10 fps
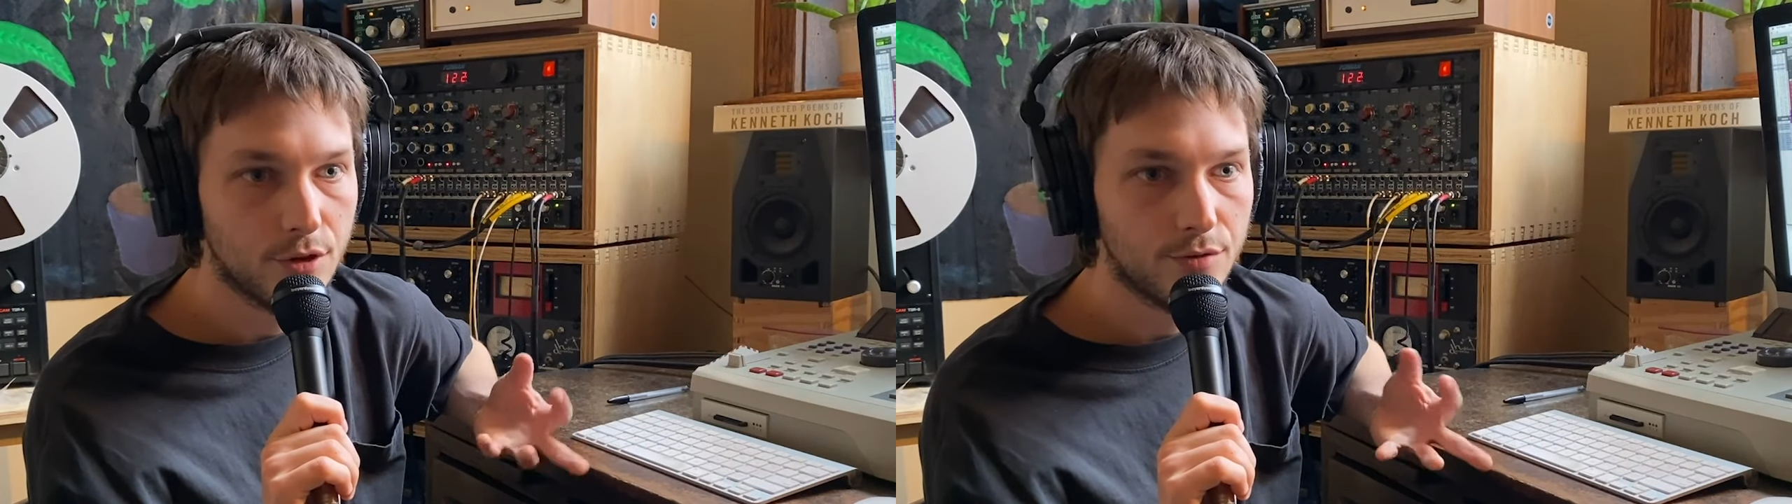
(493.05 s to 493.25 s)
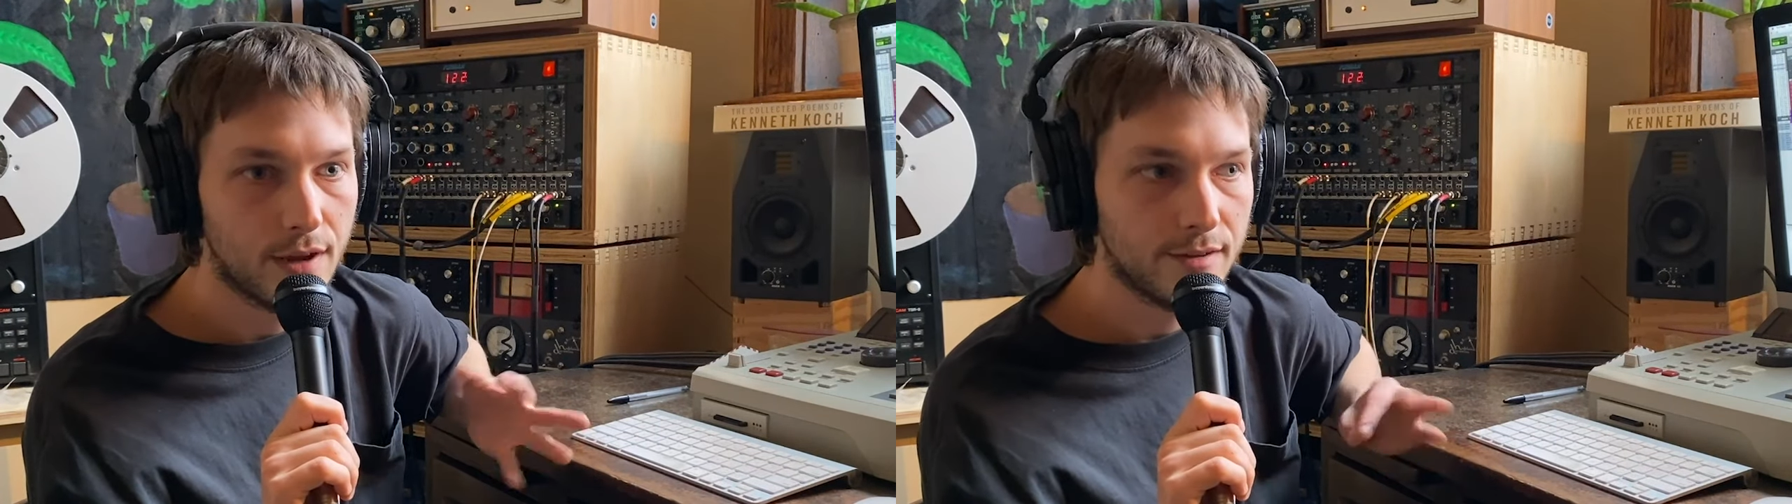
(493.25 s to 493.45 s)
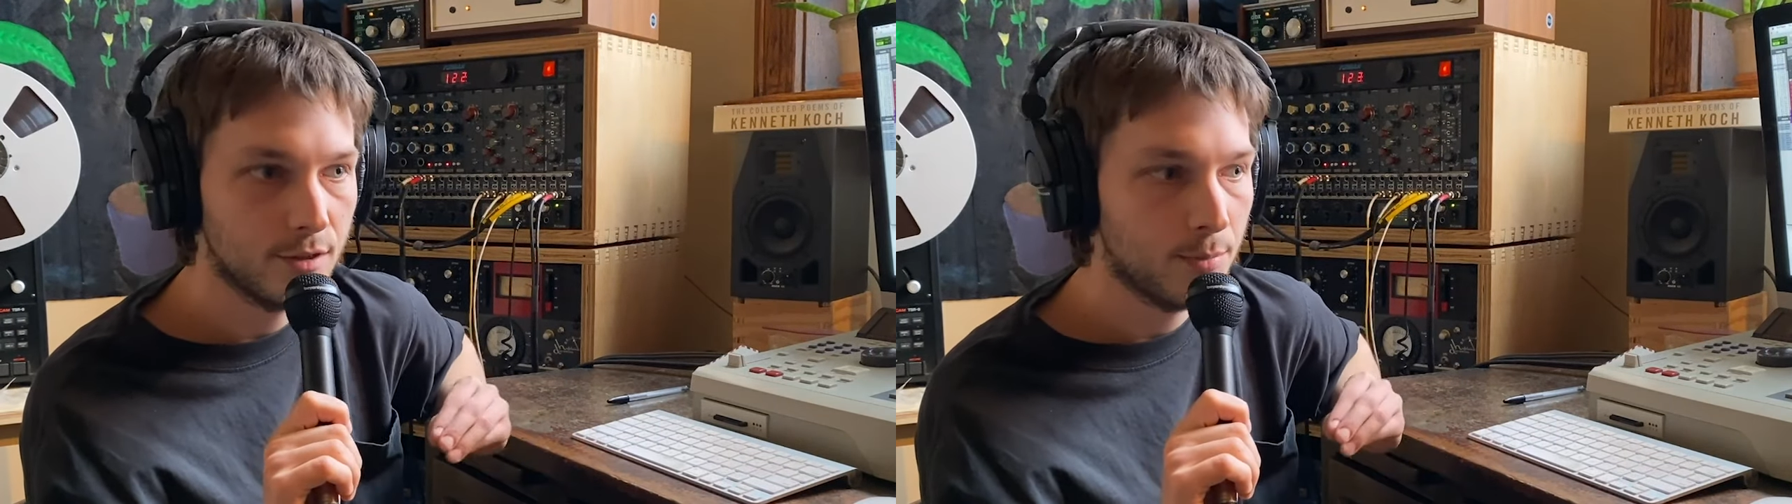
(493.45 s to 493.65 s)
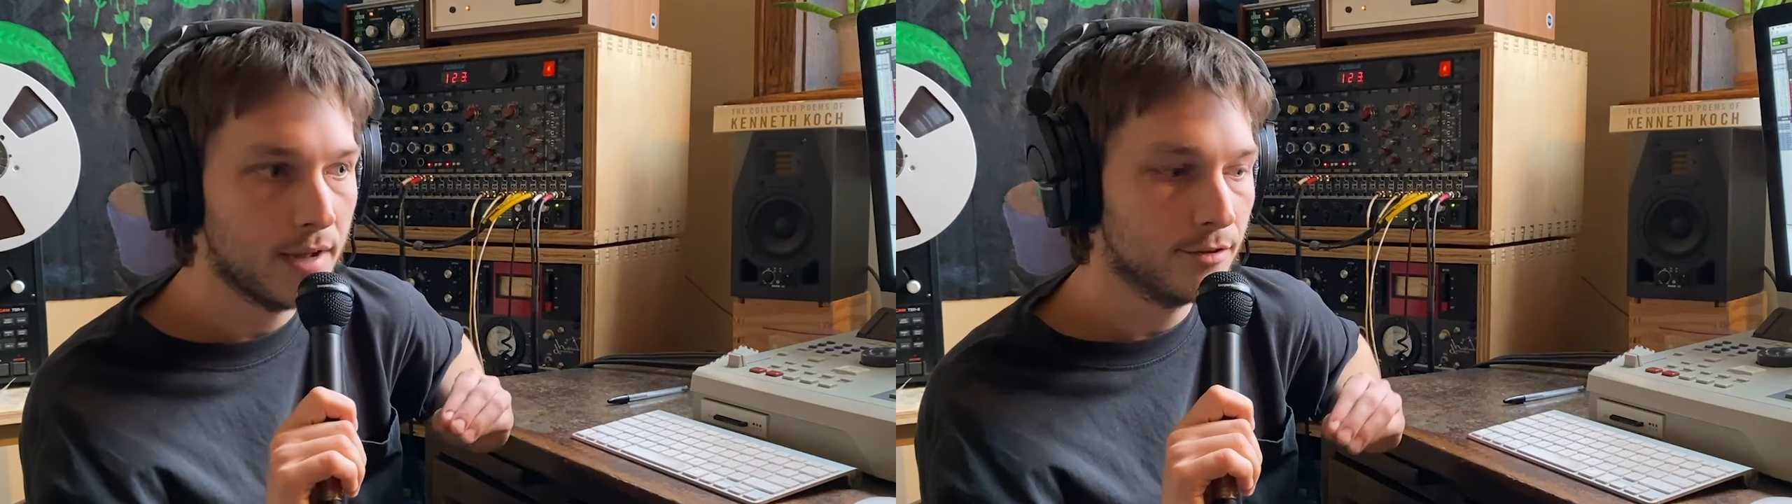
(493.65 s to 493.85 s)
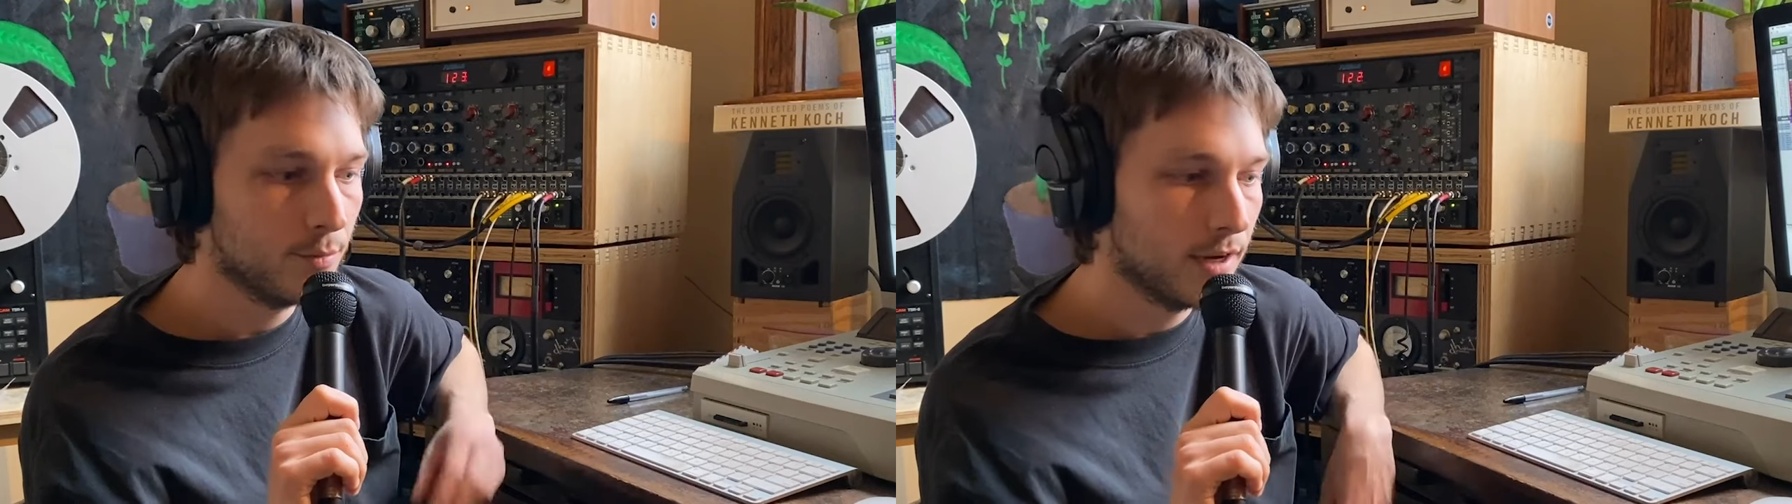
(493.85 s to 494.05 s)
you know, fancy
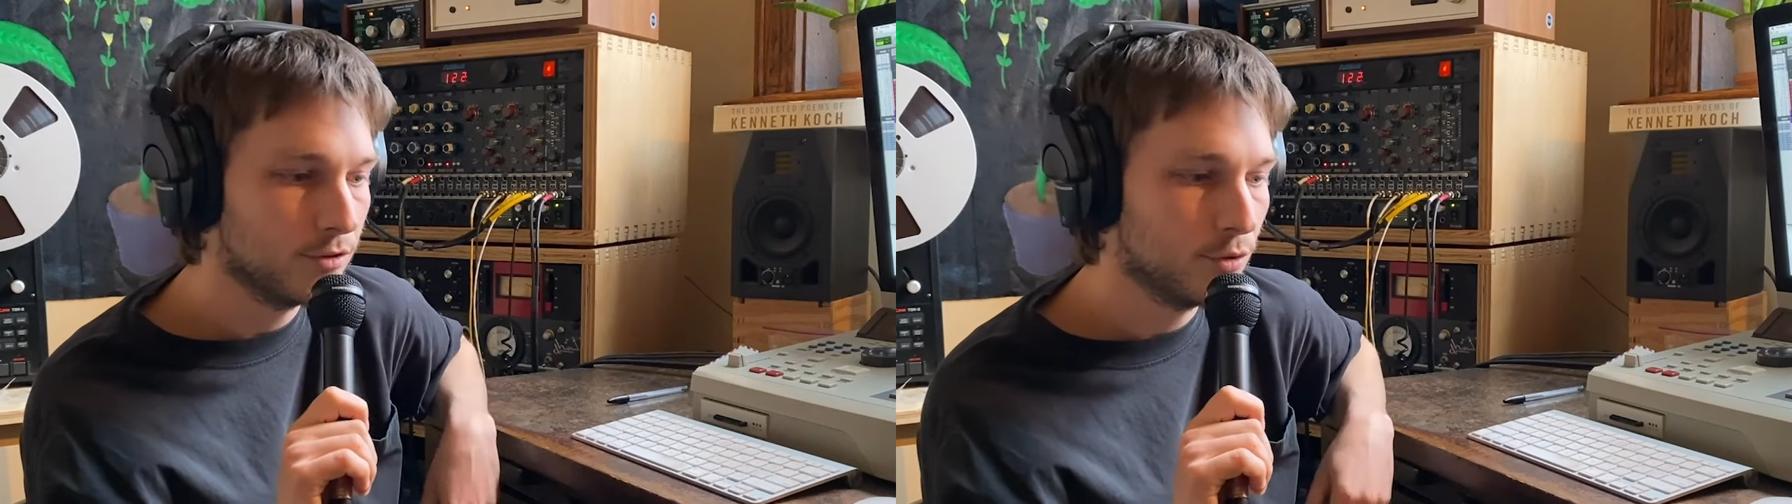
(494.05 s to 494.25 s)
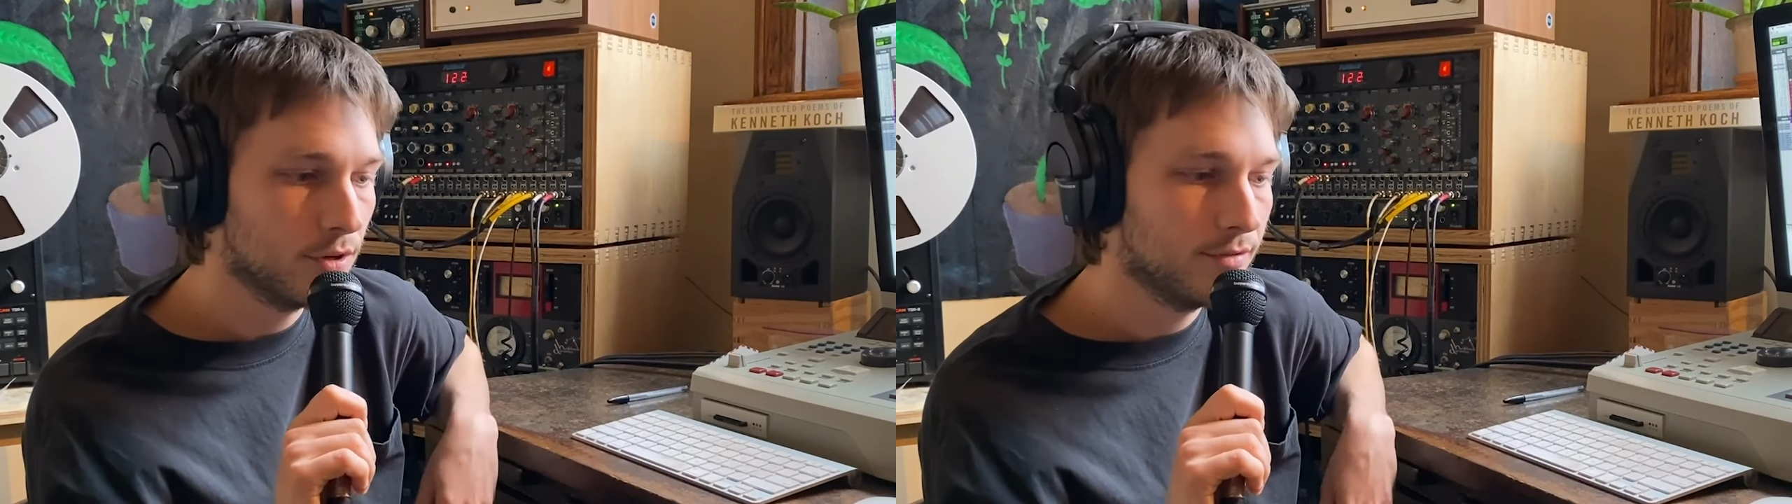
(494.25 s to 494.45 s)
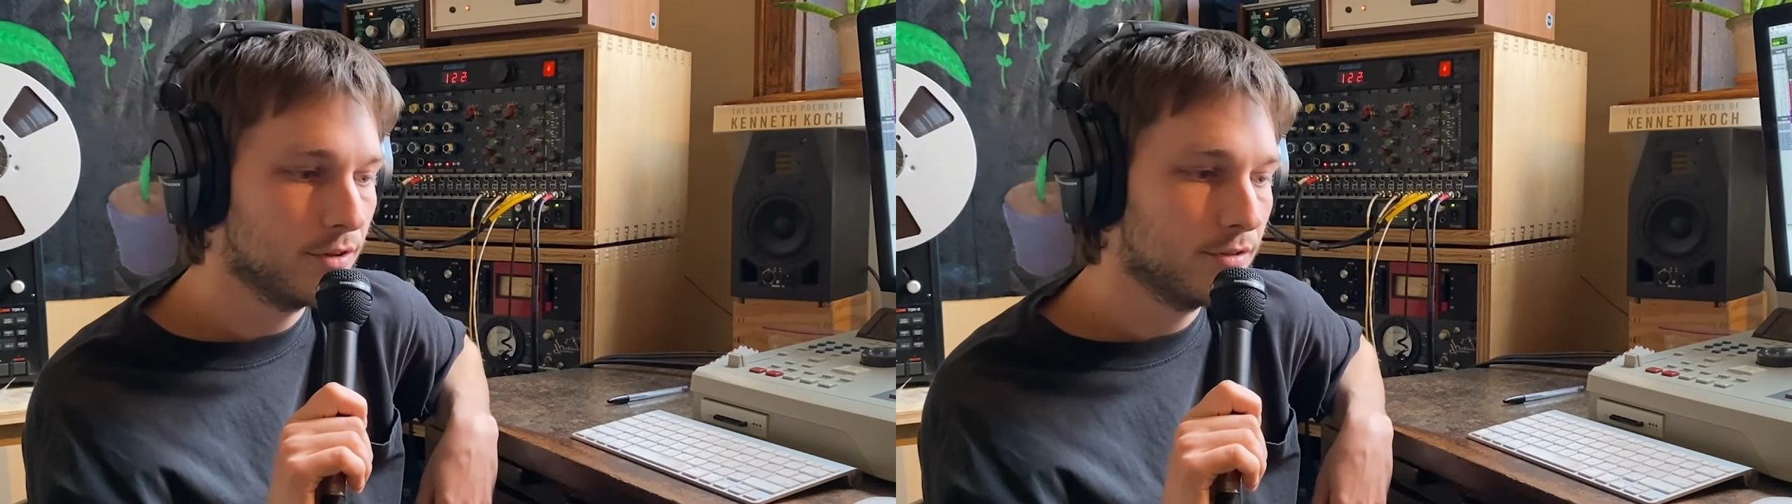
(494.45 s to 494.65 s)
pants mics or whatever.